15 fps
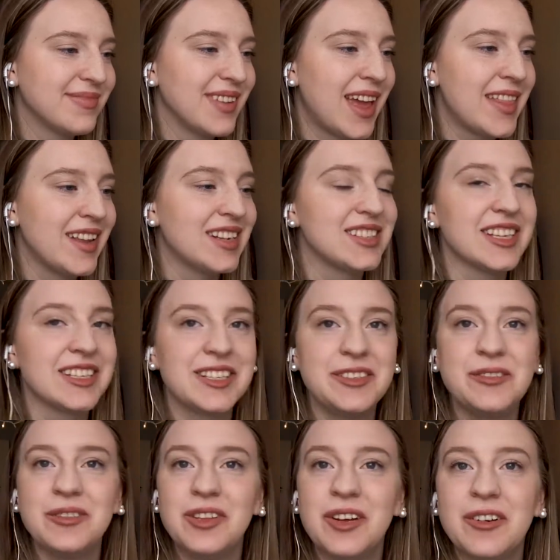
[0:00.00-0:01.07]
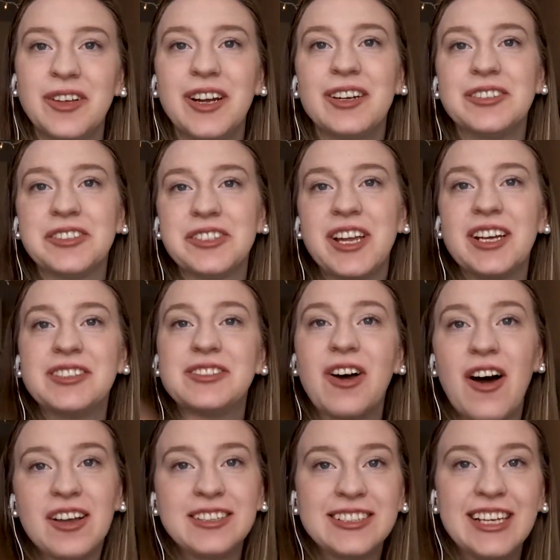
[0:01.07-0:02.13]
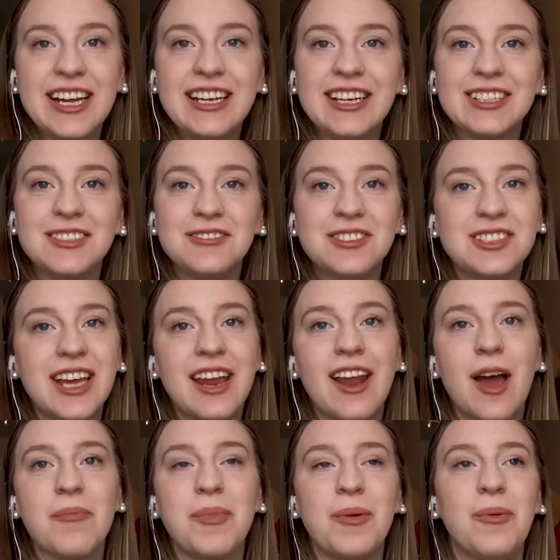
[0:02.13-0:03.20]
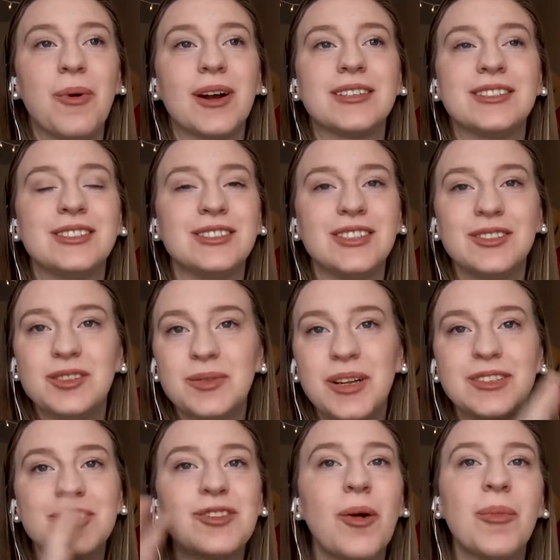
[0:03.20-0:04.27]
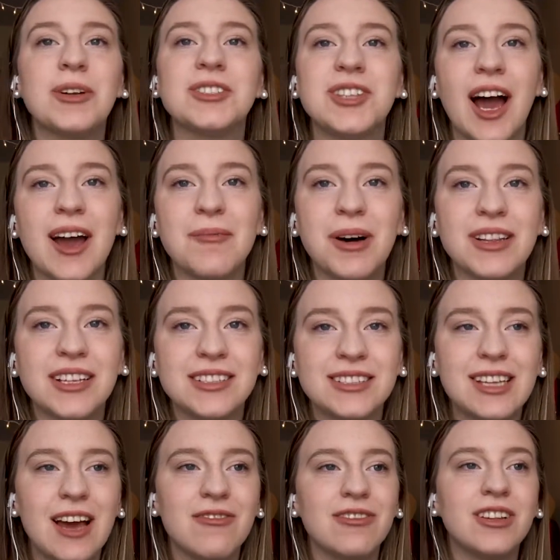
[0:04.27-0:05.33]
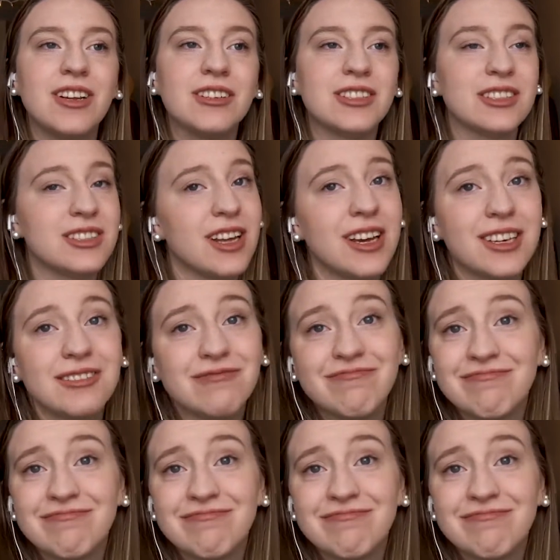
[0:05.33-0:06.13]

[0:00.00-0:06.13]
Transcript: And then it's like you literally are just exhausted because you stayed up and spent so much time on this stuff, and they're just like,